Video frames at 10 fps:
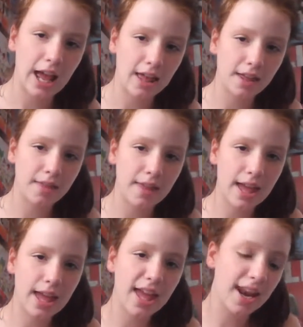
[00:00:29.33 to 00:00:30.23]
And
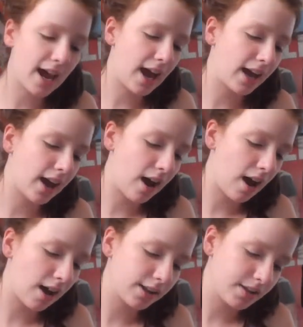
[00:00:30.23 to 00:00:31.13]
then I
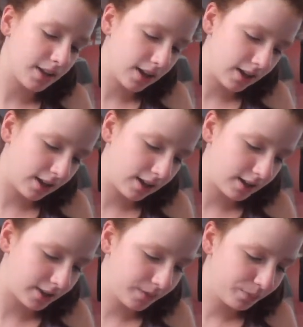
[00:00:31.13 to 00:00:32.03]
got
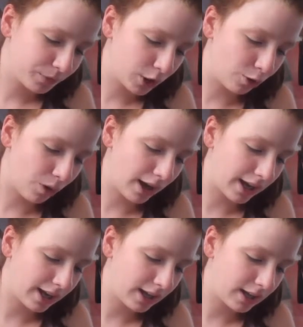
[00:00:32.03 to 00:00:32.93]
the
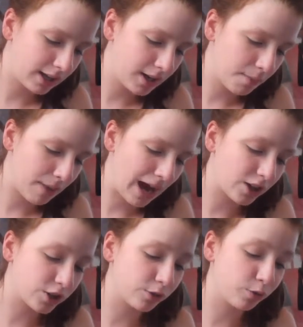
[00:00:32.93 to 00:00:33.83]
Hawaiian
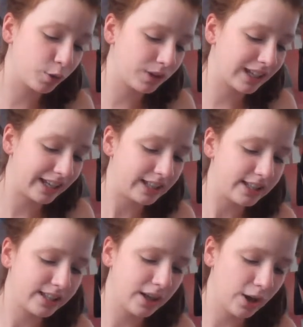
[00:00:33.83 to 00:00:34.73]
Passion Fruit
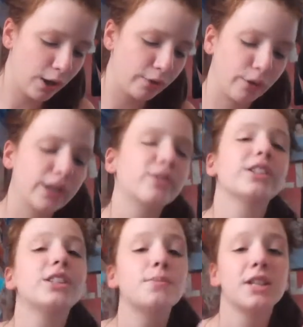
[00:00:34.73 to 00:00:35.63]
Kiss
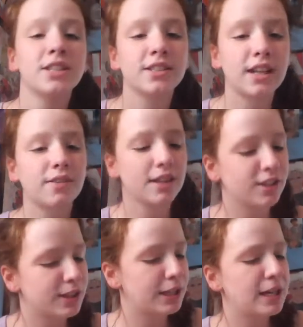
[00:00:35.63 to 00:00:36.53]
Fragrance Mist. I
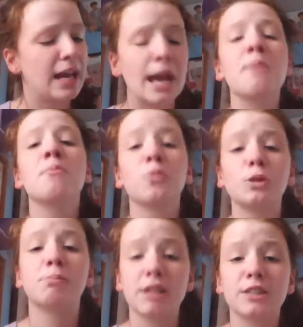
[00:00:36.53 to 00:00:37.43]
think the name
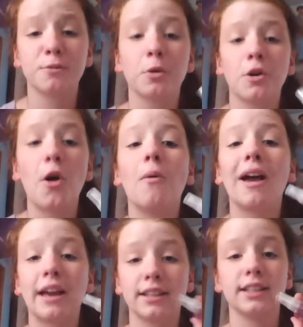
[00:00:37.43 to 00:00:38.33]
speaks for it all,
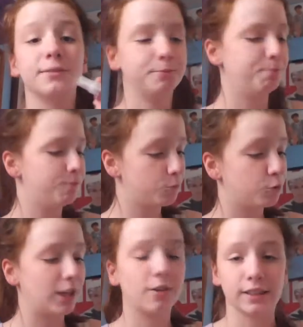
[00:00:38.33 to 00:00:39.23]
like in
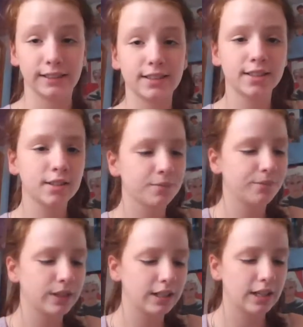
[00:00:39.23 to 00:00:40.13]
fragrance.
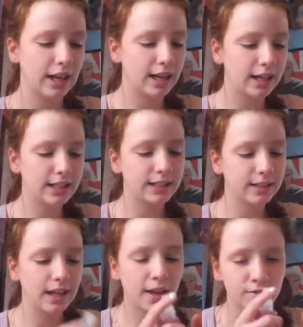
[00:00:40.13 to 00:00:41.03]
And
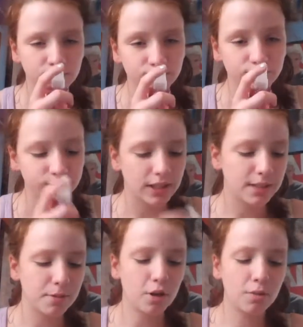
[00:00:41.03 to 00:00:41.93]
they
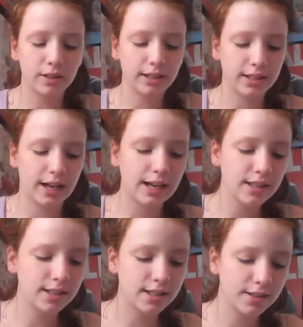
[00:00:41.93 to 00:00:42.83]
smell really
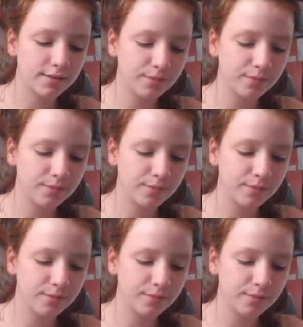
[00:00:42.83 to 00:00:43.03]
nice.